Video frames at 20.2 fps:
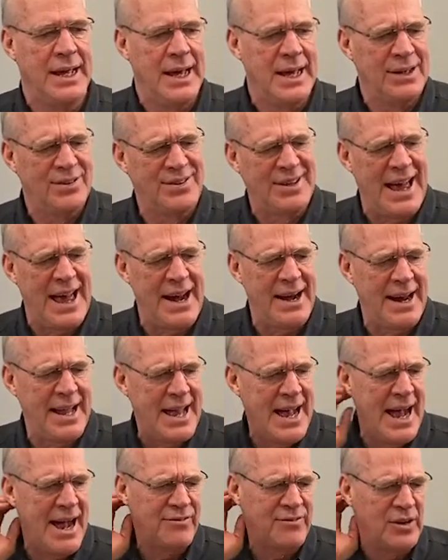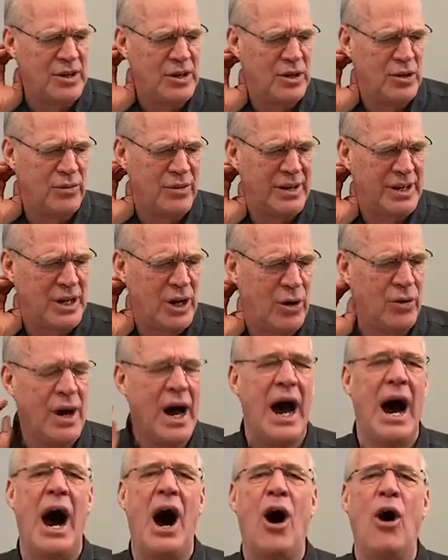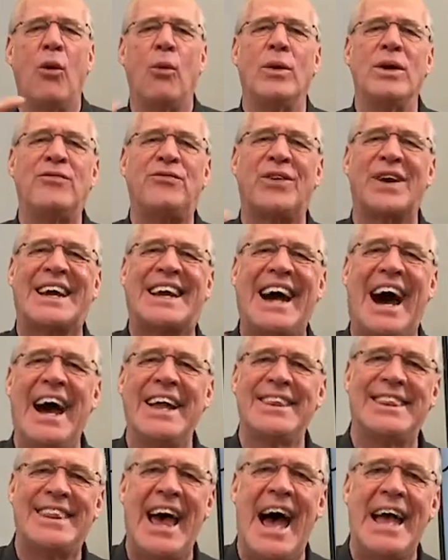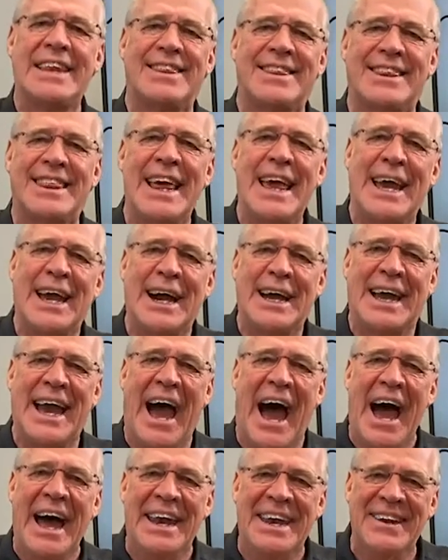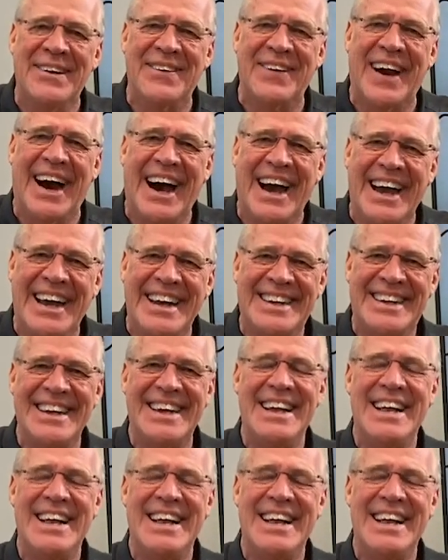Saturday afternoon we'd go, oh, we forgot that thing again, right?